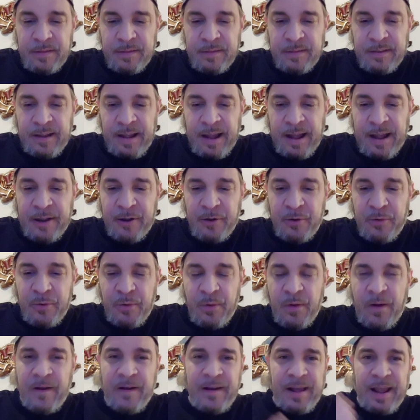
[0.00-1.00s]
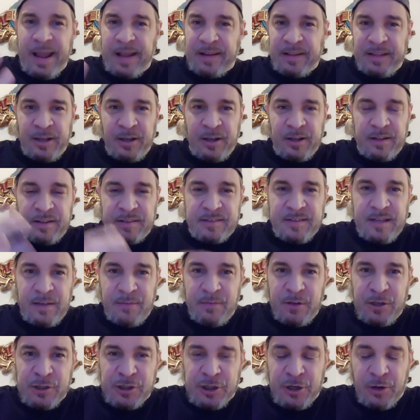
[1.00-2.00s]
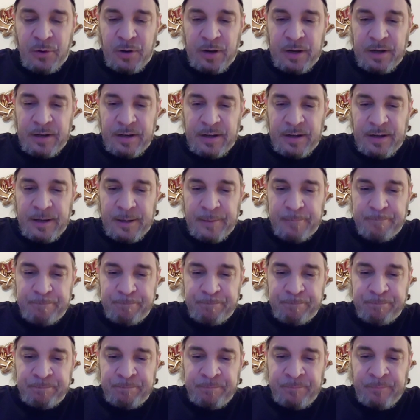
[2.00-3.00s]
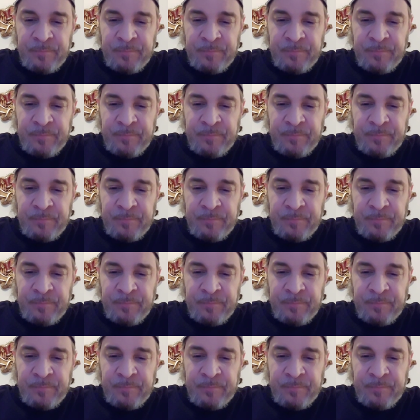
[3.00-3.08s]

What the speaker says: The guy who had the TV show on